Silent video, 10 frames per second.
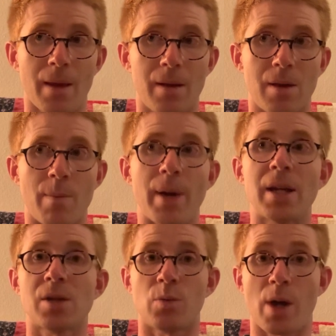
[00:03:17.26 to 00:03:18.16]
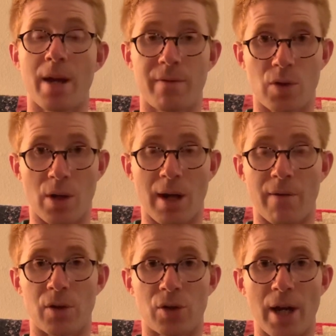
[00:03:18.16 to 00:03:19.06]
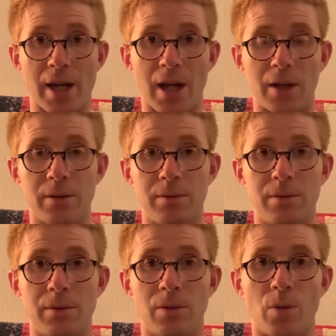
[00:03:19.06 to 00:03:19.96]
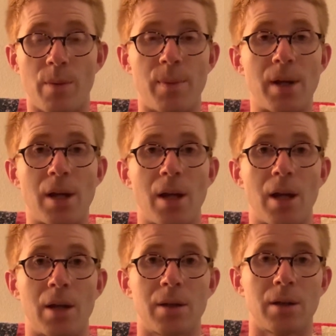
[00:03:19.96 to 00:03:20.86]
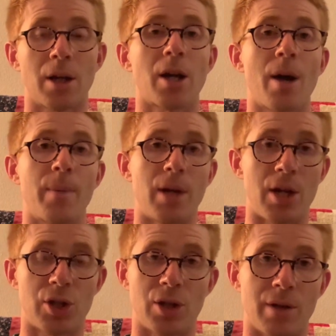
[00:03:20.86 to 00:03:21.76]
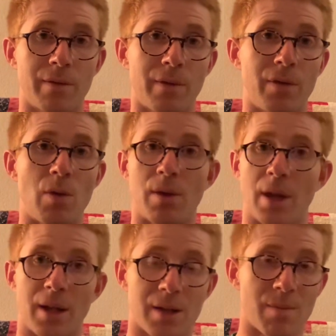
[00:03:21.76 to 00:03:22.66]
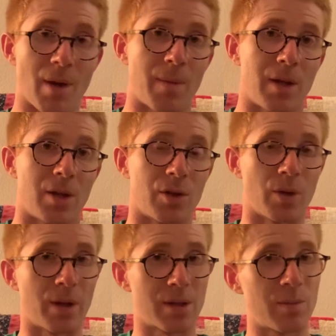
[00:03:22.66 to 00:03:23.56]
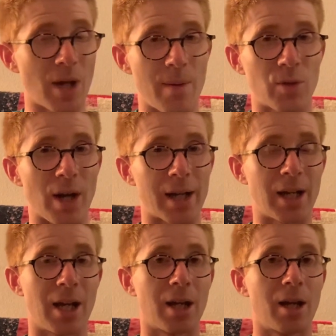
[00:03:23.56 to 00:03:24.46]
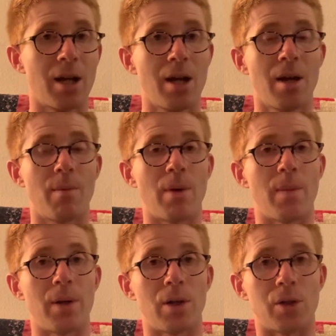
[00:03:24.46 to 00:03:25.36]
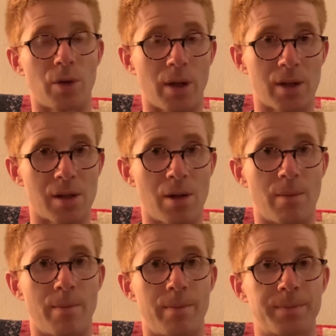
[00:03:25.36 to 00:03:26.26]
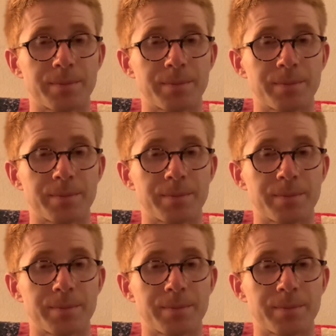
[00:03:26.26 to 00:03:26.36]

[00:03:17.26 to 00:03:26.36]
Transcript: best way of doing effort tracking would be a combination of a few things. Maybe you're doing some time tracking, maybe you're doing some